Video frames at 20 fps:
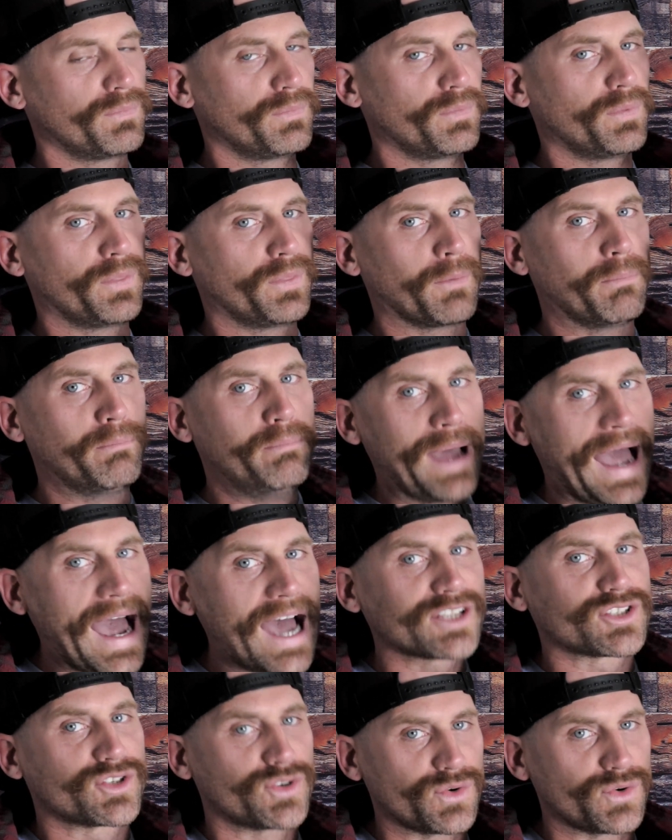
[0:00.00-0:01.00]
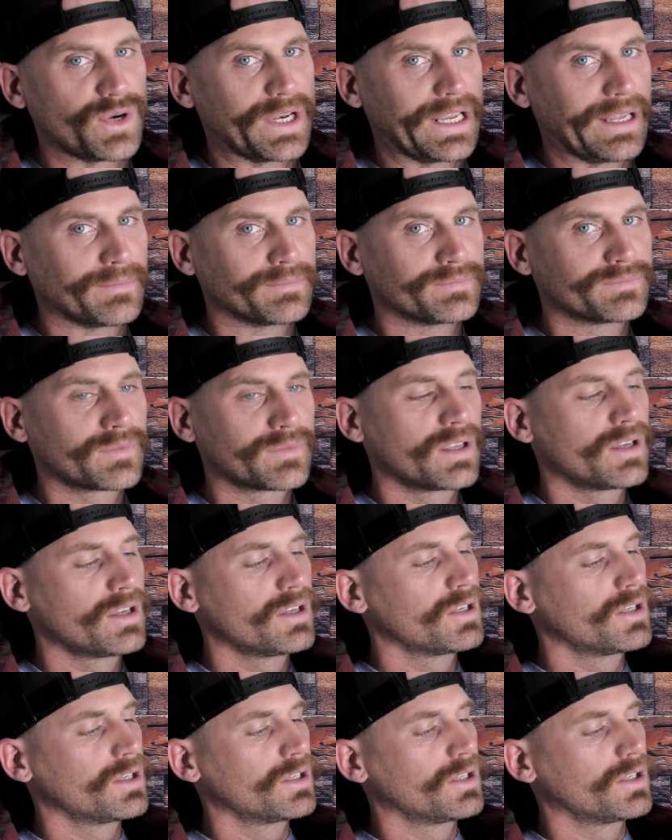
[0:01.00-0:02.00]
the battery.
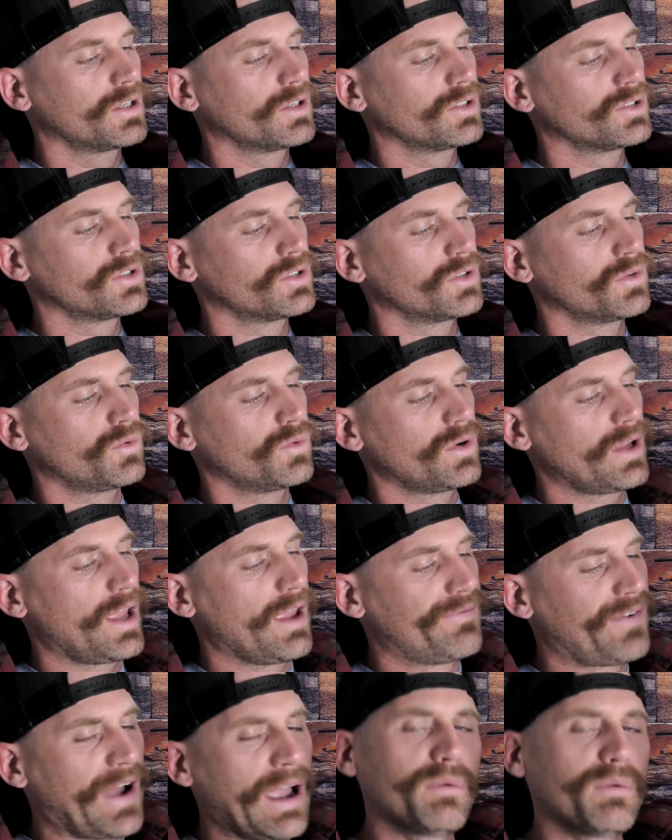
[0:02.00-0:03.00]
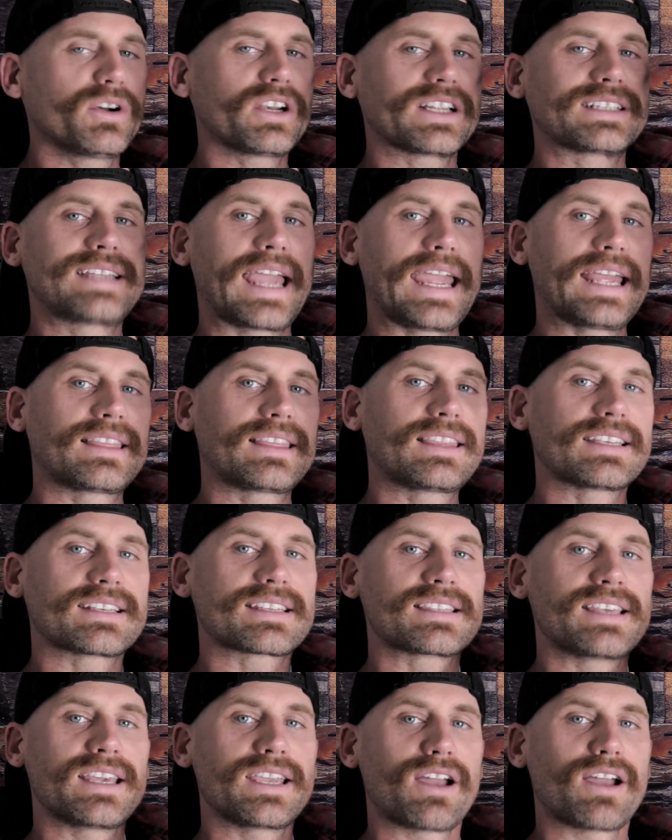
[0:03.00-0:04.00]
If I were to take
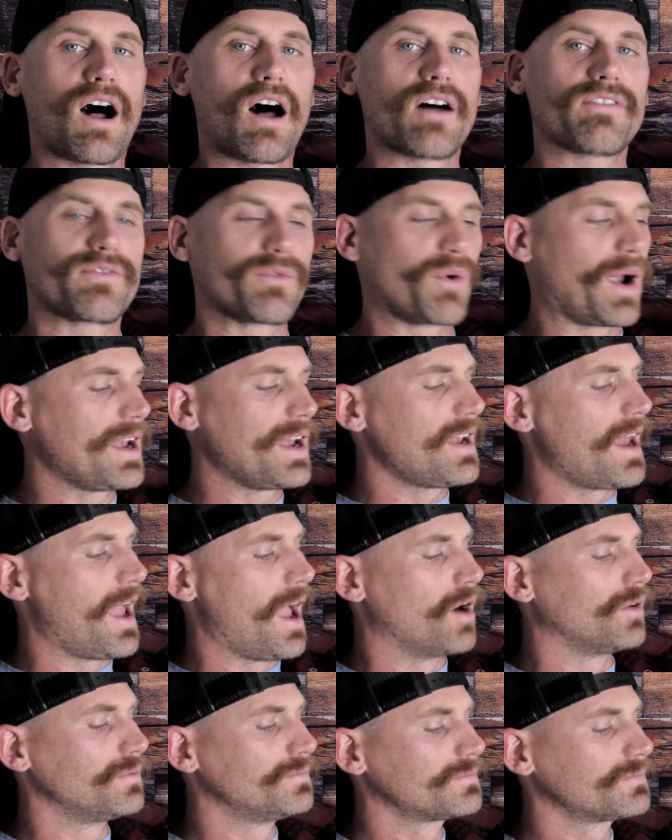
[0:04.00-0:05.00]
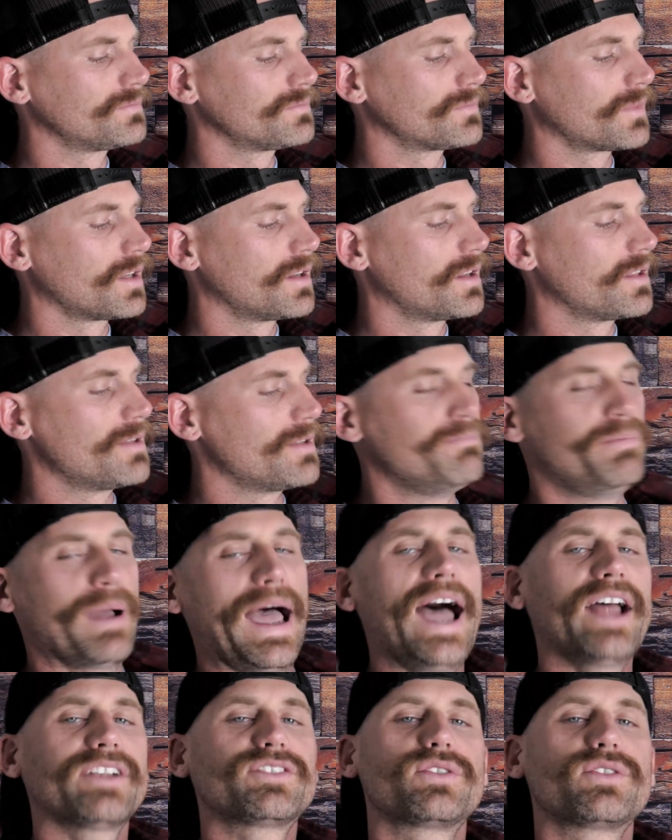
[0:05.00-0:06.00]
this thing off right now, the
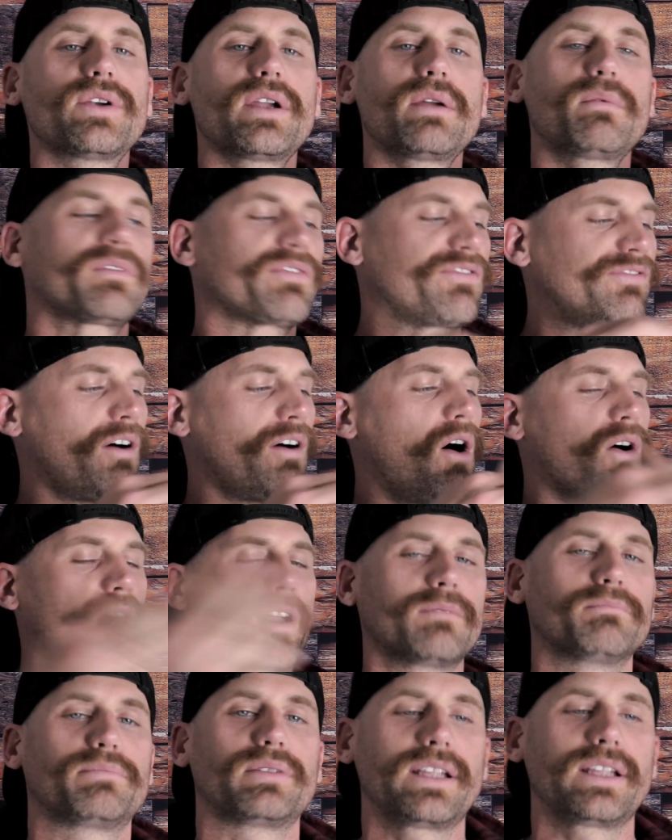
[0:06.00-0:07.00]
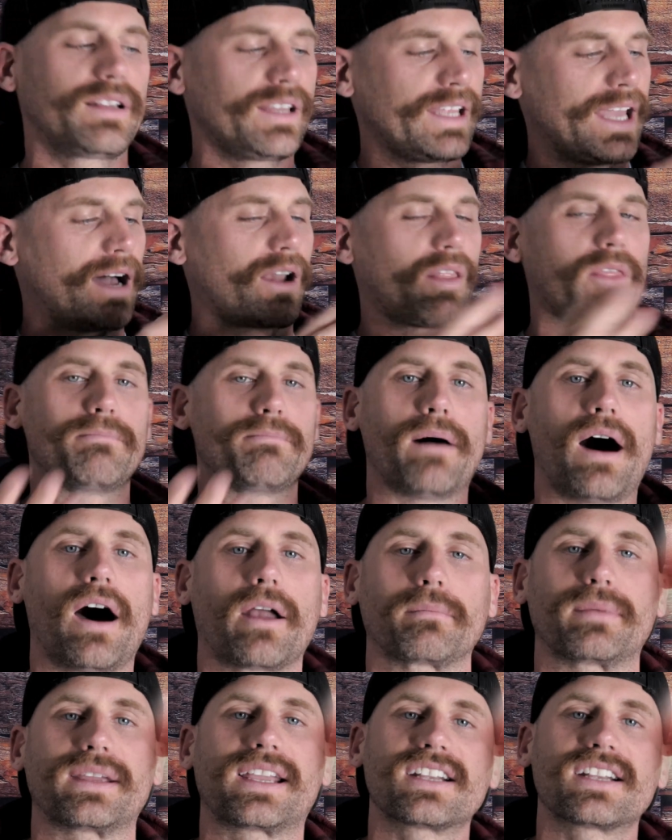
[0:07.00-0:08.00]
battery would fall completely out of the
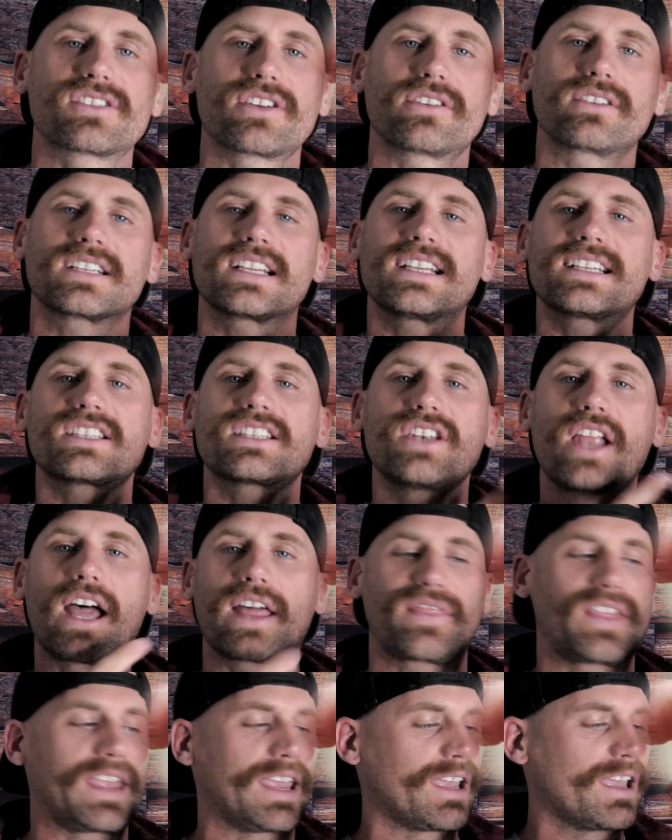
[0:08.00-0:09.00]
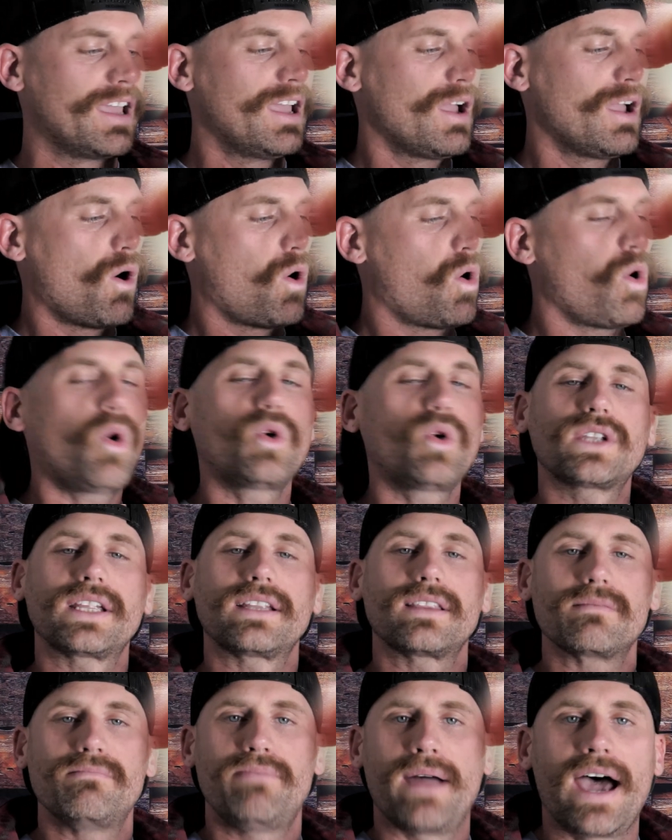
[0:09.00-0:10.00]
bottom because there is nothing
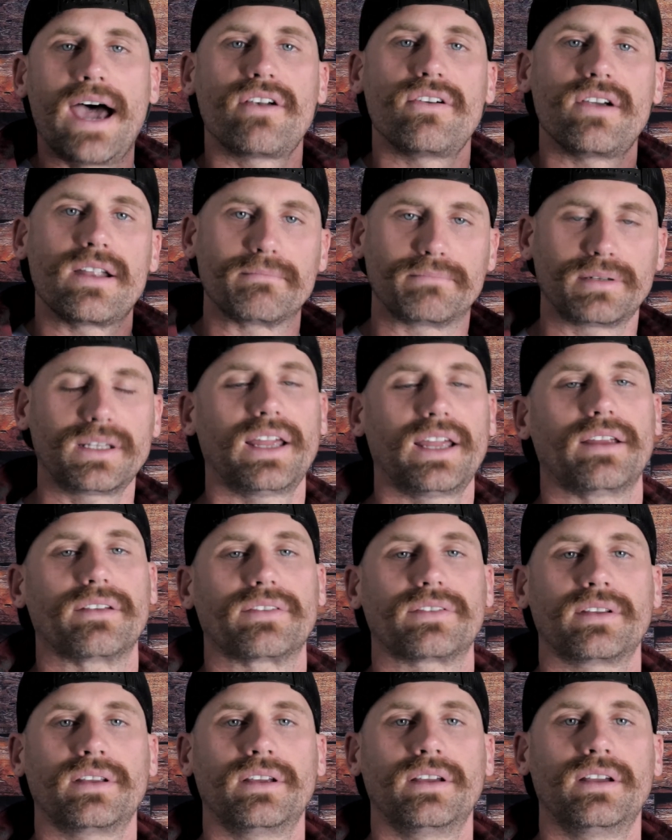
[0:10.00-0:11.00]
holding the battery in place.